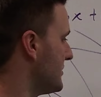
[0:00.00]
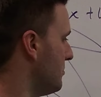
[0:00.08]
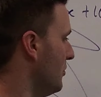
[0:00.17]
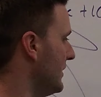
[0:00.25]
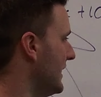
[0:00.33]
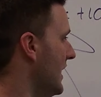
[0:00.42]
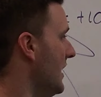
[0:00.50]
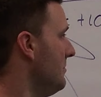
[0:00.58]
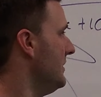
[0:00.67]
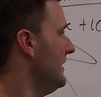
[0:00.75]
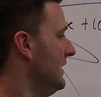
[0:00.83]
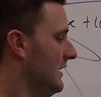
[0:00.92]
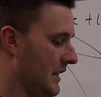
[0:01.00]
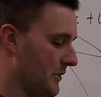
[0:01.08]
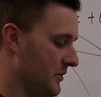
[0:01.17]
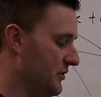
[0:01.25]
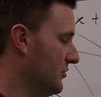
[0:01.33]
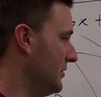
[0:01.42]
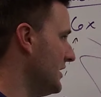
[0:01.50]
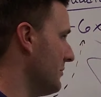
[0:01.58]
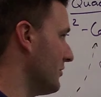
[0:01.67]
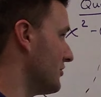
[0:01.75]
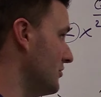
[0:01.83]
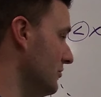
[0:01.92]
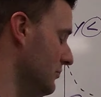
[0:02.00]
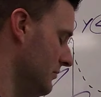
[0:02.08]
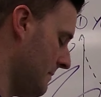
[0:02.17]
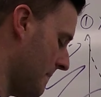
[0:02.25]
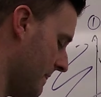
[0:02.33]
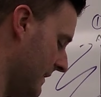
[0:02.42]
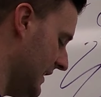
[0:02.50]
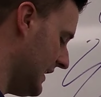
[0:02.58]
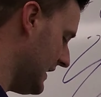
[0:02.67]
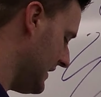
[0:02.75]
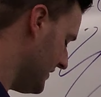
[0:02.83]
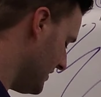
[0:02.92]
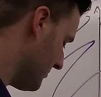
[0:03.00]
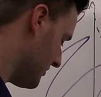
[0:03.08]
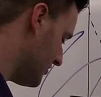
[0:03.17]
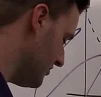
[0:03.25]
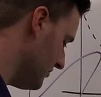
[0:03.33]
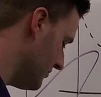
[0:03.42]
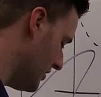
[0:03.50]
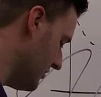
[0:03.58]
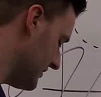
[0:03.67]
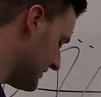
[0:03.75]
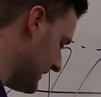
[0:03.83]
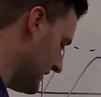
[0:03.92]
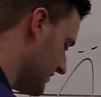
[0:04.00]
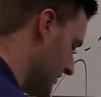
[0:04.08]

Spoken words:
that's pointing up like we do in number 2? And number 2, notice that